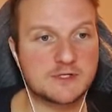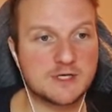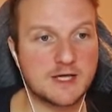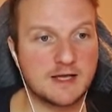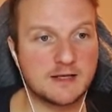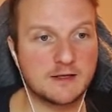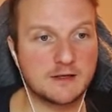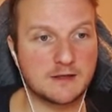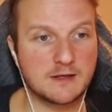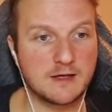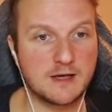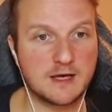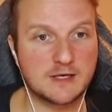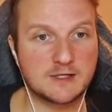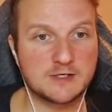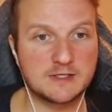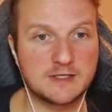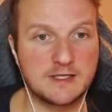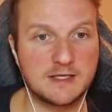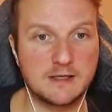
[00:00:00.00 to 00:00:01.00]
and
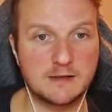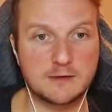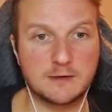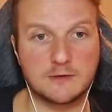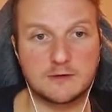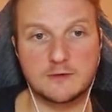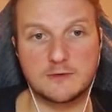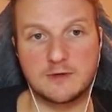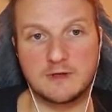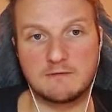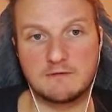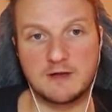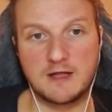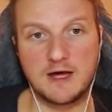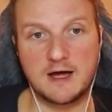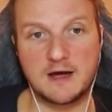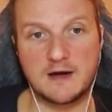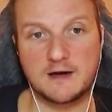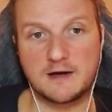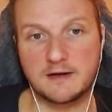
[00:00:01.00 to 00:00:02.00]
actually he's also level
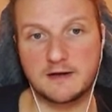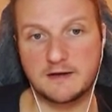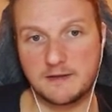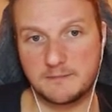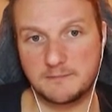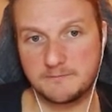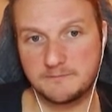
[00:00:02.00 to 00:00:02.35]
higher than them.